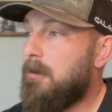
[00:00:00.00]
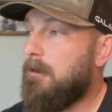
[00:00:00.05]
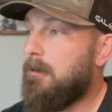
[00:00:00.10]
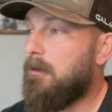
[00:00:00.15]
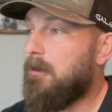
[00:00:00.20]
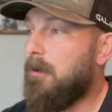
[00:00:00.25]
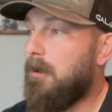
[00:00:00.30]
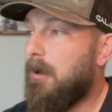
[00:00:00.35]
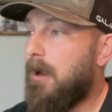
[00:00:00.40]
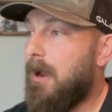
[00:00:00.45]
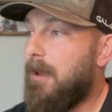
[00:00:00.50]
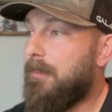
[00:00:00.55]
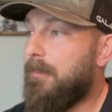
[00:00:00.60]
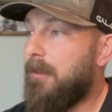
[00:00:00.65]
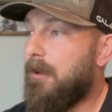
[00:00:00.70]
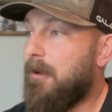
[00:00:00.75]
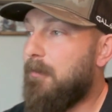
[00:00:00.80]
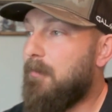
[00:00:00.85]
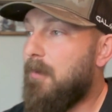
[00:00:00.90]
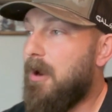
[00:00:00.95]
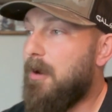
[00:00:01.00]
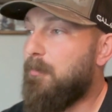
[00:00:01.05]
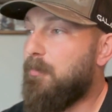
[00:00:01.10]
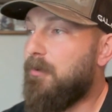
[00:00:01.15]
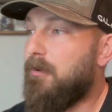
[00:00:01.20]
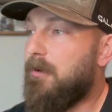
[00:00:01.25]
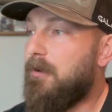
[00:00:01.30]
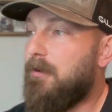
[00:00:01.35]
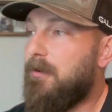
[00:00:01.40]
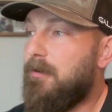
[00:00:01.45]
I think, my
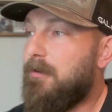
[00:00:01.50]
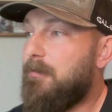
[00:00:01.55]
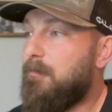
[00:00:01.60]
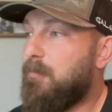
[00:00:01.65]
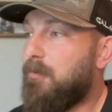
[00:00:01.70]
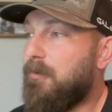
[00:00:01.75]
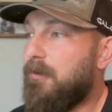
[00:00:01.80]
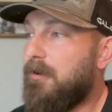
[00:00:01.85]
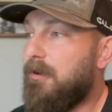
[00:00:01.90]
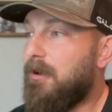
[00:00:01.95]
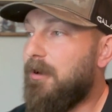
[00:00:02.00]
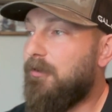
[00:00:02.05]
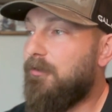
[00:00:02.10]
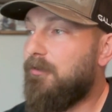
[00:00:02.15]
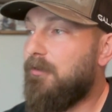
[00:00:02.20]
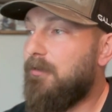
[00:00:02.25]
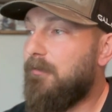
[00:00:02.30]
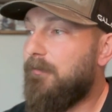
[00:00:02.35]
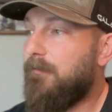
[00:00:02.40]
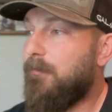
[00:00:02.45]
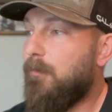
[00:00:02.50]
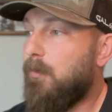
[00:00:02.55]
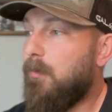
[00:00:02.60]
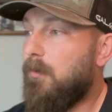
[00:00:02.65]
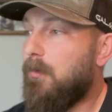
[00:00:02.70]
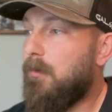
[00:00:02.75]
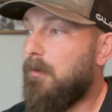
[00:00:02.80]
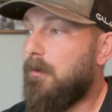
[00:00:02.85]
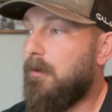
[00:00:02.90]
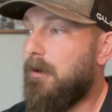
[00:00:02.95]
prediction
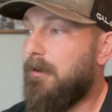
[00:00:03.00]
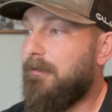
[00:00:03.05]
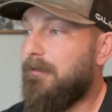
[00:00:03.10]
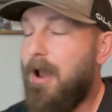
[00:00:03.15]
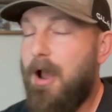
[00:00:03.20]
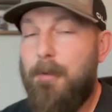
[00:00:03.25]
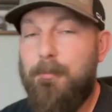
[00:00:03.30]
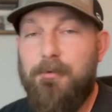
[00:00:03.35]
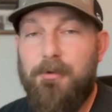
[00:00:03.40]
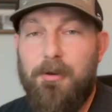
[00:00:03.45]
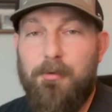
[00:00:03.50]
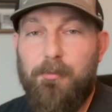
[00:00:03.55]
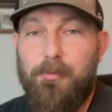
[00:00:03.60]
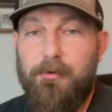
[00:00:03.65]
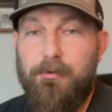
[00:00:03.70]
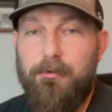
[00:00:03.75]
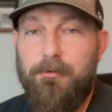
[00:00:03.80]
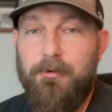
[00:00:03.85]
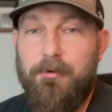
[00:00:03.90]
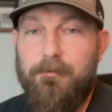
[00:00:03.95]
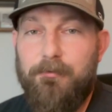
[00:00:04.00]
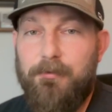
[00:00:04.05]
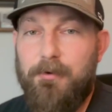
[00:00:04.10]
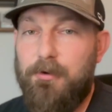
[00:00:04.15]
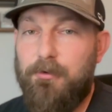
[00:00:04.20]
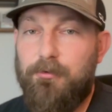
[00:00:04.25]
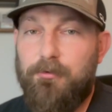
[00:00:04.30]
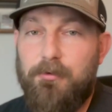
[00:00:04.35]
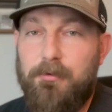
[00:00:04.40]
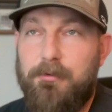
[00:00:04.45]
for a top 10%
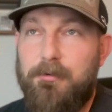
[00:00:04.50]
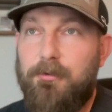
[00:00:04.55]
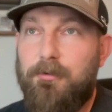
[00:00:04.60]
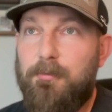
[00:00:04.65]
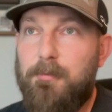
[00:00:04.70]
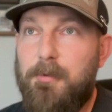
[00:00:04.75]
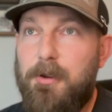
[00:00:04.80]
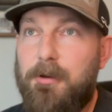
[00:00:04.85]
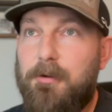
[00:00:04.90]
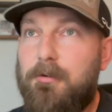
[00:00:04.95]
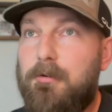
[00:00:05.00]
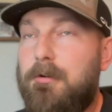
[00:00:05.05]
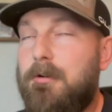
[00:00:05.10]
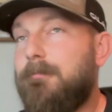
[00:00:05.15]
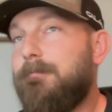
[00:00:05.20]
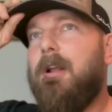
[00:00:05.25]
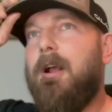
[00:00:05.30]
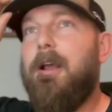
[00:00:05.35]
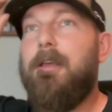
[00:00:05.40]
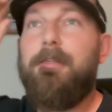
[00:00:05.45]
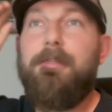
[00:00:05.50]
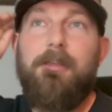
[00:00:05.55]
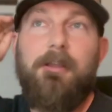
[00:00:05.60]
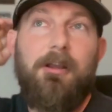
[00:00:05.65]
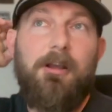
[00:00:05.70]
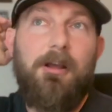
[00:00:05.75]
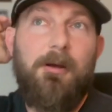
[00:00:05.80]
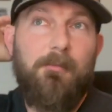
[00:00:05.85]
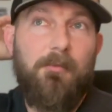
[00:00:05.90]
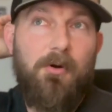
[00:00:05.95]
finish on this metcon. I
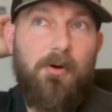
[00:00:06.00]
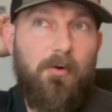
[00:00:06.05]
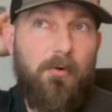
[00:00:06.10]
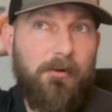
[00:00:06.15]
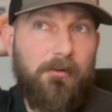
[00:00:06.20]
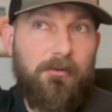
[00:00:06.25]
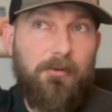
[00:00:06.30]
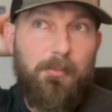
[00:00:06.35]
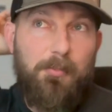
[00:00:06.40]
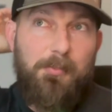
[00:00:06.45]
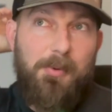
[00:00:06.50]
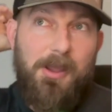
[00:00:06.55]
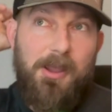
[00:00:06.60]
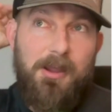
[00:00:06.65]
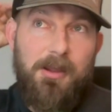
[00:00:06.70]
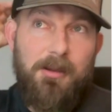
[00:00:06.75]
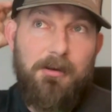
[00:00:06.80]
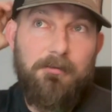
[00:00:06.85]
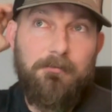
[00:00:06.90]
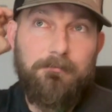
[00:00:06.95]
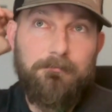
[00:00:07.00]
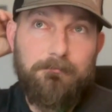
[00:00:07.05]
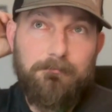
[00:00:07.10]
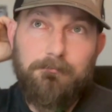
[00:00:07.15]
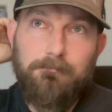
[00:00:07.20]
think I'm going to pen,